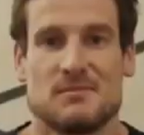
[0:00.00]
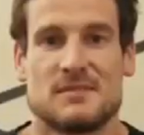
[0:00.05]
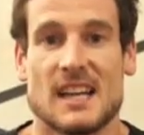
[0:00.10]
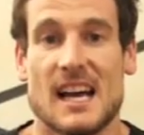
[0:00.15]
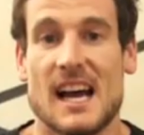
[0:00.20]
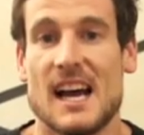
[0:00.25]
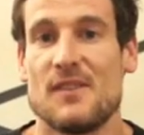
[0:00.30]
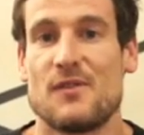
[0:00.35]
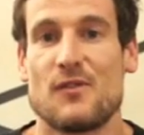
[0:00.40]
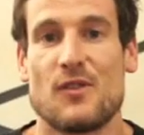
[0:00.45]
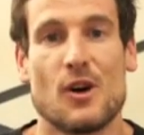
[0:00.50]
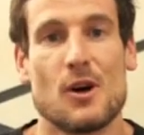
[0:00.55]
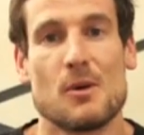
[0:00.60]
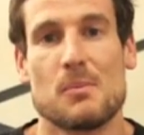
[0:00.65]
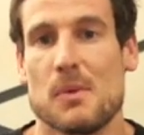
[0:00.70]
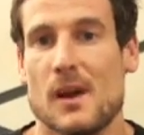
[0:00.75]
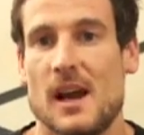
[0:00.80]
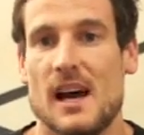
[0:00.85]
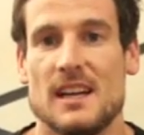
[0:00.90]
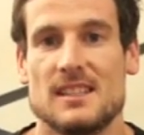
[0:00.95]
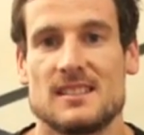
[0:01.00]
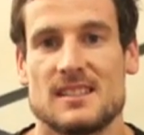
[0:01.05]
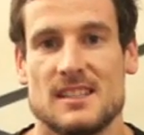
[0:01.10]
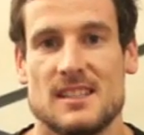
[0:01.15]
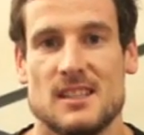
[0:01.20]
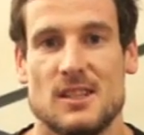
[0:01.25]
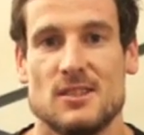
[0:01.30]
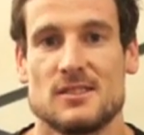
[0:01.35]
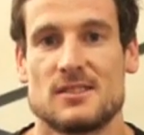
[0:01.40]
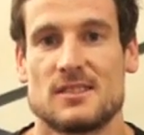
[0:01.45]
to have four players in
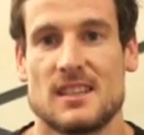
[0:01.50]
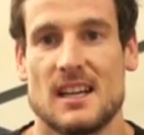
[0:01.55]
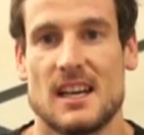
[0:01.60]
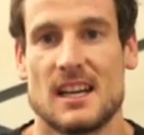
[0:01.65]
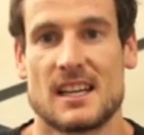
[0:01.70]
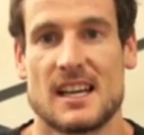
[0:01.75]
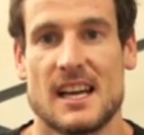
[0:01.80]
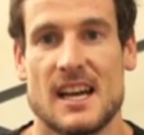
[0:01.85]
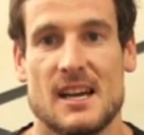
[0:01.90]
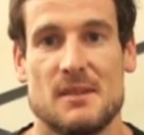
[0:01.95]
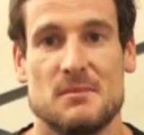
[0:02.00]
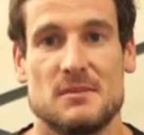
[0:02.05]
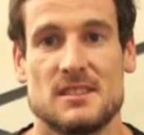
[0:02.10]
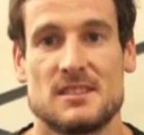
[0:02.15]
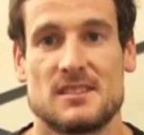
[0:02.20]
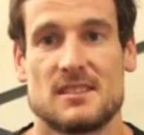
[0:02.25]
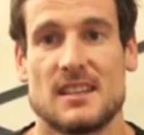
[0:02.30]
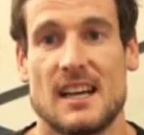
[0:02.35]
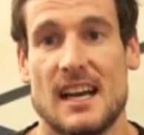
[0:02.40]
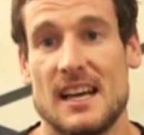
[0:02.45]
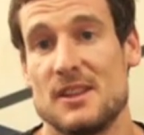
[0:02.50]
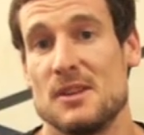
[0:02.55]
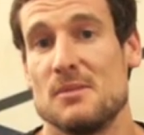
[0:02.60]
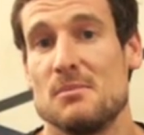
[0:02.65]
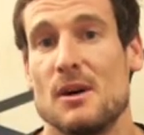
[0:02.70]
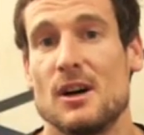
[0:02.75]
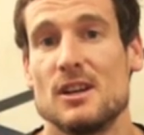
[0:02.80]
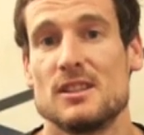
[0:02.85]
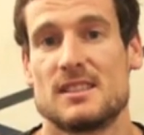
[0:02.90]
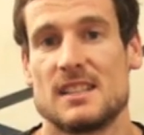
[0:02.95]
the All-Star game is, and the
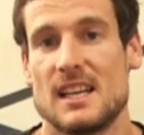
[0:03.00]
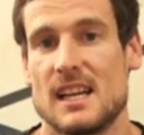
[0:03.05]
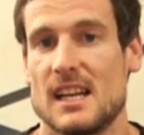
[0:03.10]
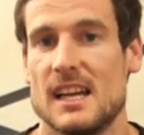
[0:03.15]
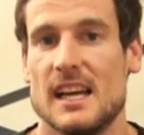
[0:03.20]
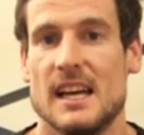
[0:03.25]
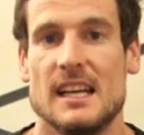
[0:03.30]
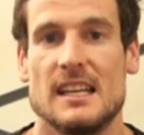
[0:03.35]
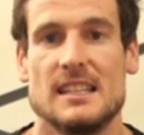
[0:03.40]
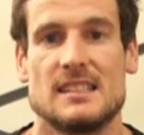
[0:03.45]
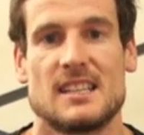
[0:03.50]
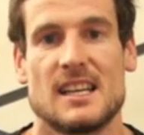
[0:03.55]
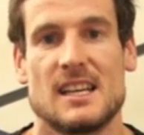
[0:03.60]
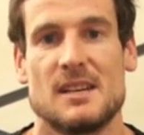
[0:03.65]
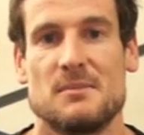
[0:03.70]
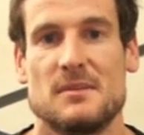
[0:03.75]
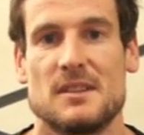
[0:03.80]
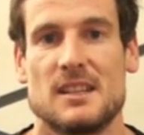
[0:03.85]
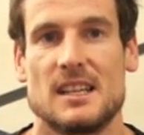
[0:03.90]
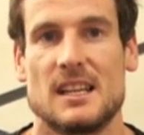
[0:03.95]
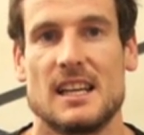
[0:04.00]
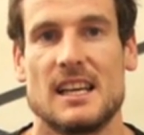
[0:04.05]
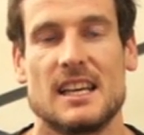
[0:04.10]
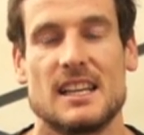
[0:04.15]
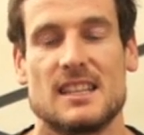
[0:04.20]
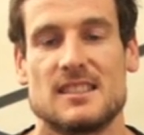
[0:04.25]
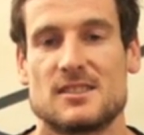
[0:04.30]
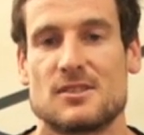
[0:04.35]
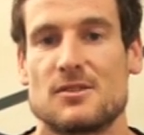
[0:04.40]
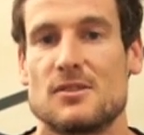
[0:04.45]
most out of any team in the
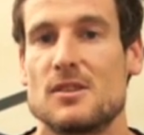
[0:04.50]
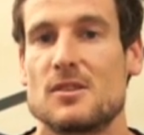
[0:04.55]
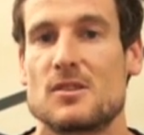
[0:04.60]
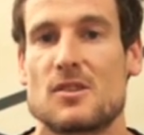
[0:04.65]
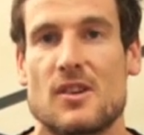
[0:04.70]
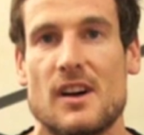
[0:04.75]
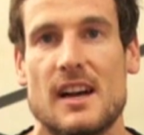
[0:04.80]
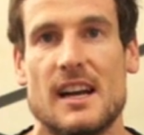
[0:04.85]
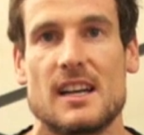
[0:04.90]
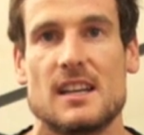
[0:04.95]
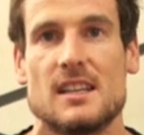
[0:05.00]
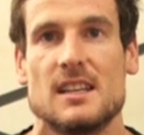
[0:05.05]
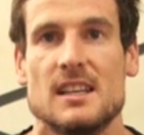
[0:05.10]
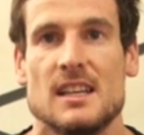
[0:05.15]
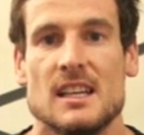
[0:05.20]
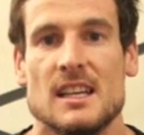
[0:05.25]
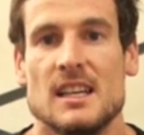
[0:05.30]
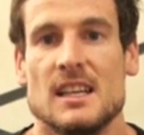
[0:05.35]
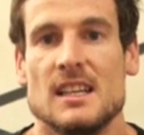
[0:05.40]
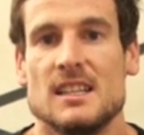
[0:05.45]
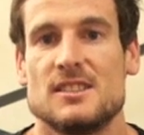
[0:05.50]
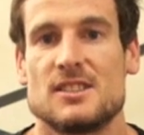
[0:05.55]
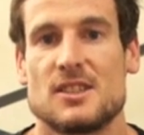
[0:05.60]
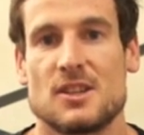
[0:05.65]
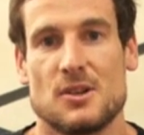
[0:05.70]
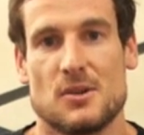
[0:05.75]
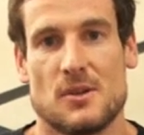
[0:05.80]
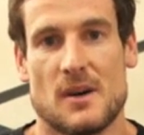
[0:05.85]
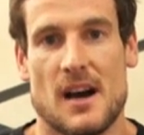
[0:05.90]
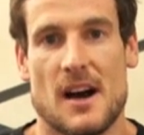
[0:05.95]
league is a real credit
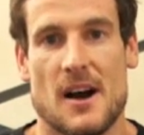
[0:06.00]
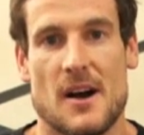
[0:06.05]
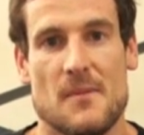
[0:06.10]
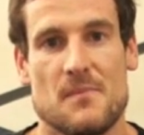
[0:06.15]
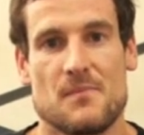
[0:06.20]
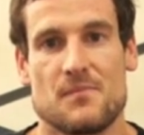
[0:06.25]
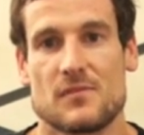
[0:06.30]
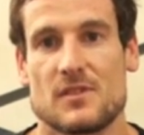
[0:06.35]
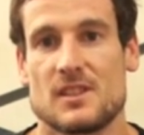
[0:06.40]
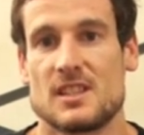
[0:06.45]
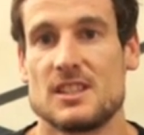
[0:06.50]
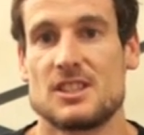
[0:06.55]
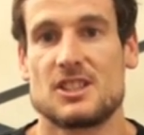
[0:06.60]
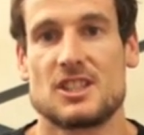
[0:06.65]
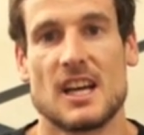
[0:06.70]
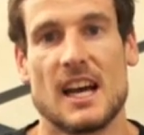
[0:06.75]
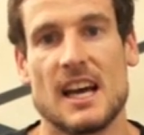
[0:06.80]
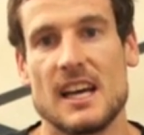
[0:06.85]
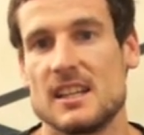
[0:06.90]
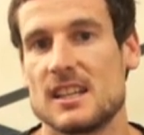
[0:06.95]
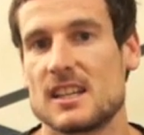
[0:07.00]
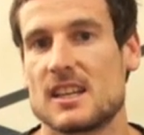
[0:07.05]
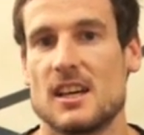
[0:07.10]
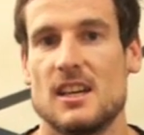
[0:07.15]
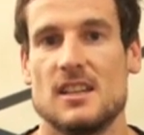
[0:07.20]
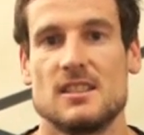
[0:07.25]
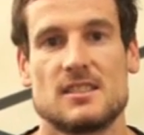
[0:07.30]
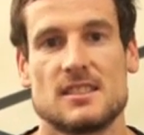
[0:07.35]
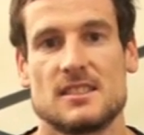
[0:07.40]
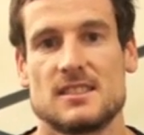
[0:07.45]
to um, to Shane, the
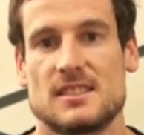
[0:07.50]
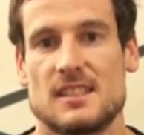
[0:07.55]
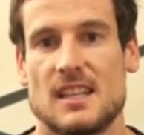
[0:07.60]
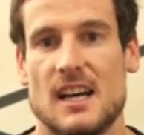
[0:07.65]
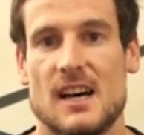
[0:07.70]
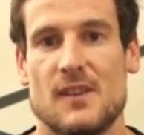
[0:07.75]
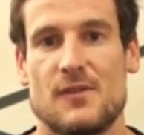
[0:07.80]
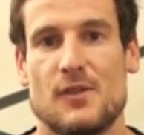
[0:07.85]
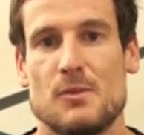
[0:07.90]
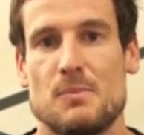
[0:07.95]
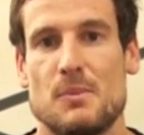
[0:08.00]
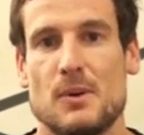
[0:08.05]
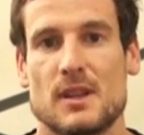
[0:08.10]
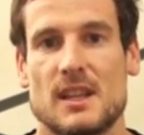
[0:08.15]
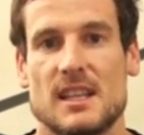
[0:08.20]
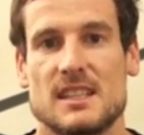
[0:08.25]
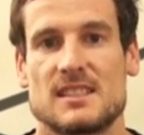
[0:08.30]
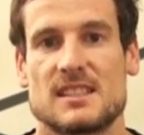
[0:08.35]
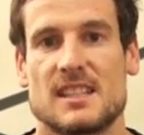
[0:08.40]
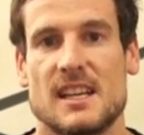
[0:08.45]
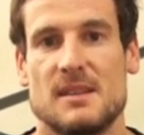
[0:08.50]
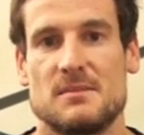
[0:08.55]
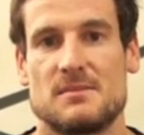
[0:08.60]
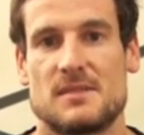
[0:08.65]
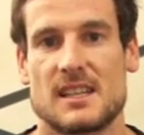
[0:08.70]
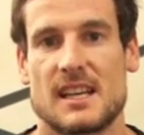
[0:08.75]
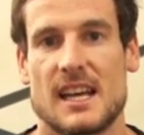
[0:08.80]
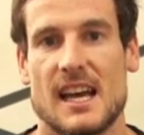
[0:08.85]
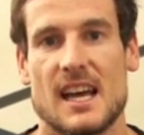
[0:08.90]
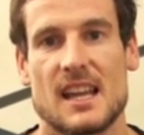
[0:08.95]
coaching staff, who put this team
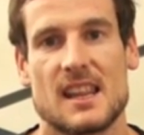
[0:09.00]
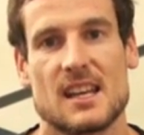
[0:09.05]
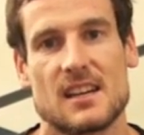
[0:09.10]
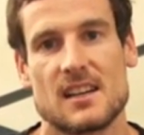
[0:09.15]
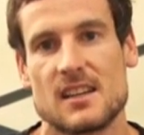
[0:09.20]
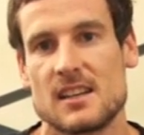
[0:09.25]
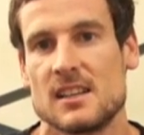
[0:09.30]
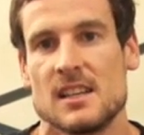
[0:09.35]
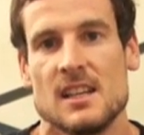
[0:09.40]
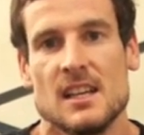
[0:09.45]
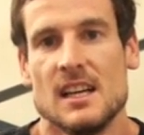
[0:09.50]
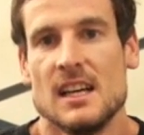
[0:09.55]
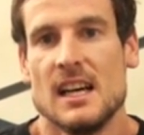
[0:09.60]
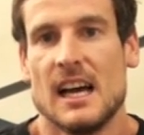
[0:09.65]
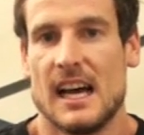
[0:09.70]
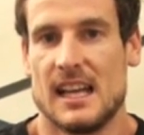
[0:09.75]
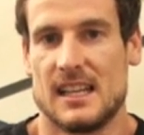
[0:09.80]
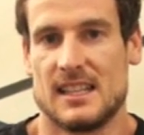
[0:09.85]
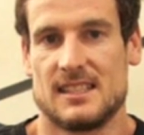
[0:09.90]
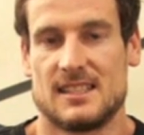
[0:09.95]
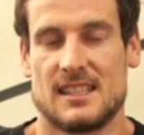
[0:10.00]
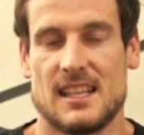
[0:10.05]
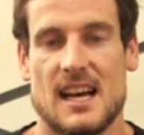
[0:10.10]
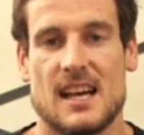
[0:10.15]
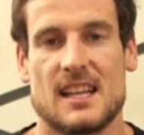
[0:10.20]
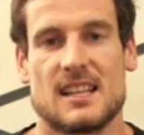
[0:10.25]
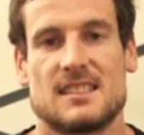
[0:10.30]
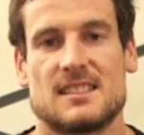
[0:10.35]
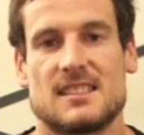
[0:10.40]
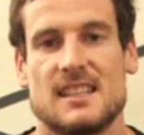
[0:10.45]
together. And at the
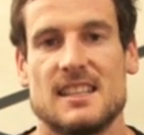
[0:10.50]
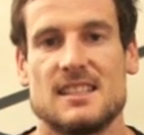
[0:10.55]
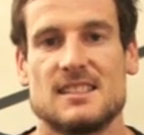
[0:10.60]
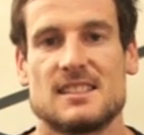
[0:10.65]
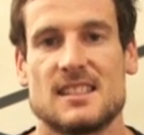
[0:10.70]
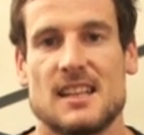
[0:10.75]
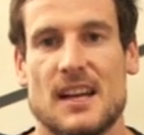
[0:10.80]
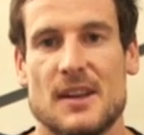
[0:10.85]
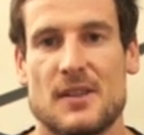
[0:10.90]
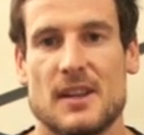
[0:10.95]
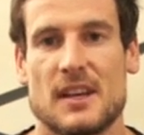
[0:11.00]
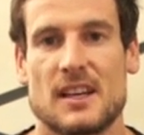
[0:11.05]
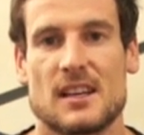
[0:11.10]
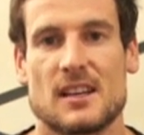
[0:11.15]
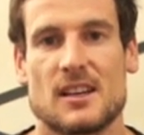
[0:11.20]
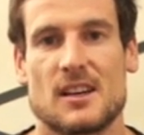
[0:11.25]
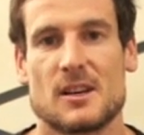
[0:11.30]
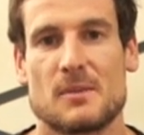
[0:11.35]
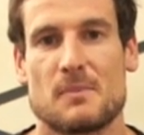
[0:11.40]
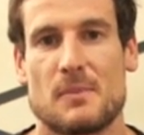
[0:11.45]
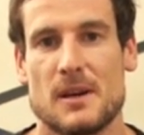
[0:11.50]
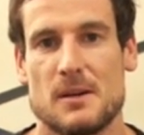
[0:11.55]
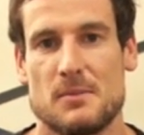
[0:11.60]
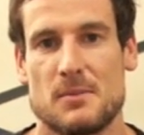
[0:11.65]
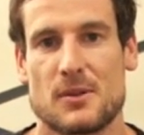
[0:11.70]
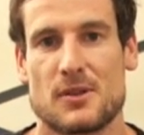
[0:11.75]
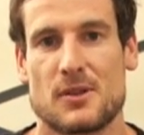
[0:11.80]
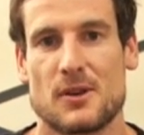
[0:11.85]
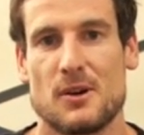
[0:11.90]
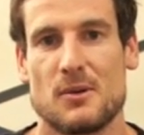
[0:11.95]
start of the season, I think a lot of
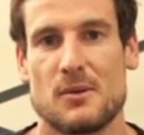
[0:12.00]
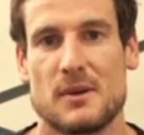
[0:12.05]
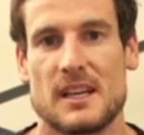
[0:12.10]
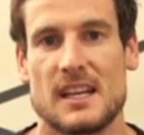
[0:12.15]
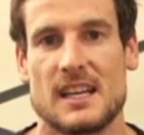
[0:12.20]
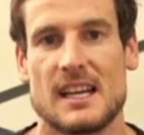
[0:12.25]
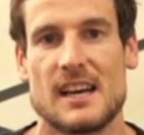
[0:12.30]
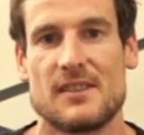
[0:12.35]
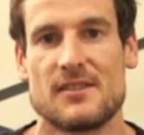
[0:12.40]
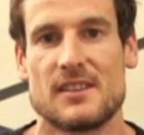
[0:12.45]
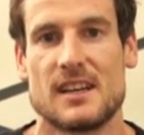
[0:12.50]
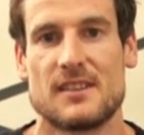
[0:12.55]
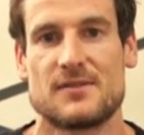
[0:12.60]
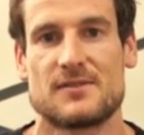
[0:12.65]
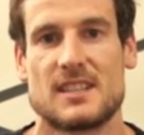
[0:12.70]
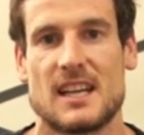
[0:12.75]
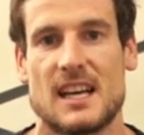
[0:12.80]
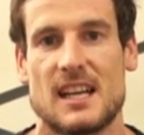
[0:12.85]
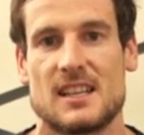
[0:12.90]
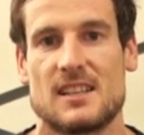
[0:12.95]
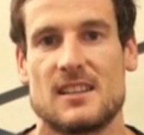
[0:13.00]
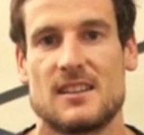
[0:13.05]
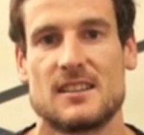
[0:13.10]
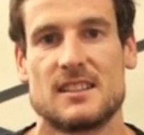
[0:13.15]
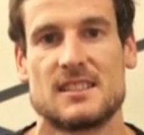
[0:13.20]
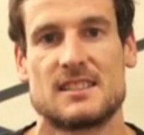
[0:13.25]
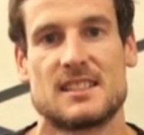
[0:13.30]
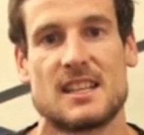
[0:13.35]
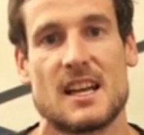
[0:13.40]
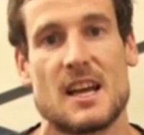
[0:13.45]
people thought we didn't have enough talent on
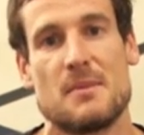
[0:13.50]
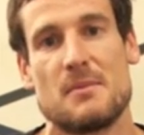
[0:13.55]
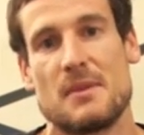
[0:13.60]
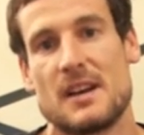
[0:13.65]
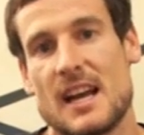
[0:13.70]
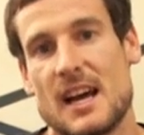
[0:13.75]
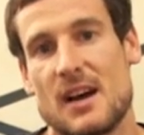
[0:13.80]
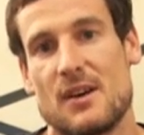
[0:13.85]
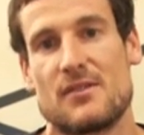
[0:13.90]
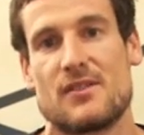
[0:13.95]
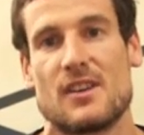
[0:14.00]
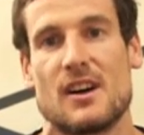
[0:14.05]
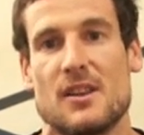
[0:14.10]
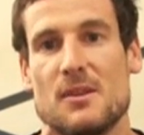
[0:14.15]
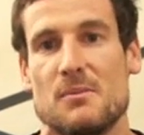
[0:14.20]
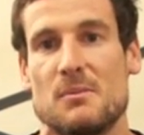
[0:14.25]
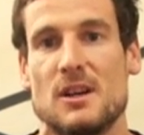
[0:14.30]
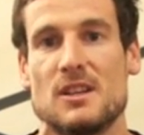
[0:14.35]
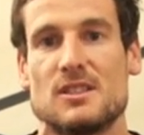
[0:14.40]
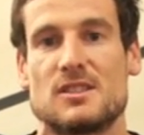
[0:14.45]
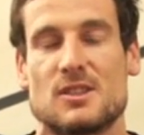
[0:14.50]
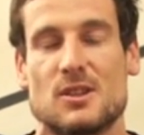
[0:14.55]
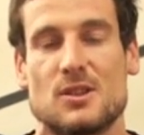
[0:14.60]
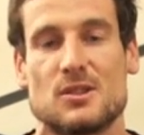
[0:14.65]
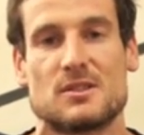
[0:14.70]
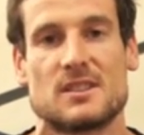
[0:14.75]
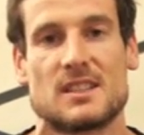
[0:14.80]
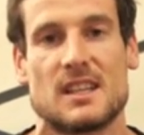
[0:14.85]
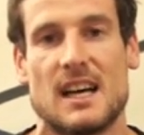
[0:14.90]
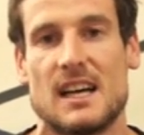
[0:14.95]
this team, and now we've got the most
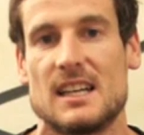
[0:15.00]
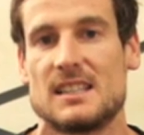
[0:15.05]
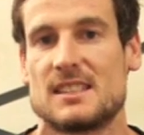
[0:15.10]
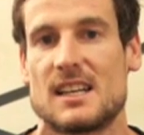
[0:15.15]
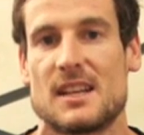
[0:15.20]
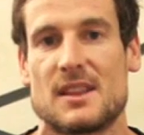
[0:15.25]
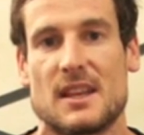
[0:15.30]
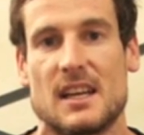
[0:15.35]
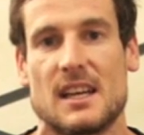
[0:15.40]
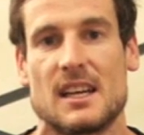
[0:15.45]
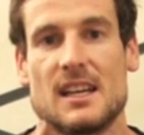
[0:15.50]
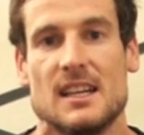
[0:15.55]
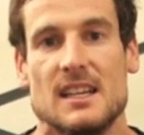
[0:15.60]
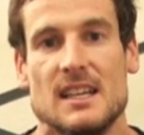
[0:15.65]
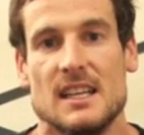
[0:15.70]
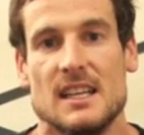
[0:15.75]
All Stars. I think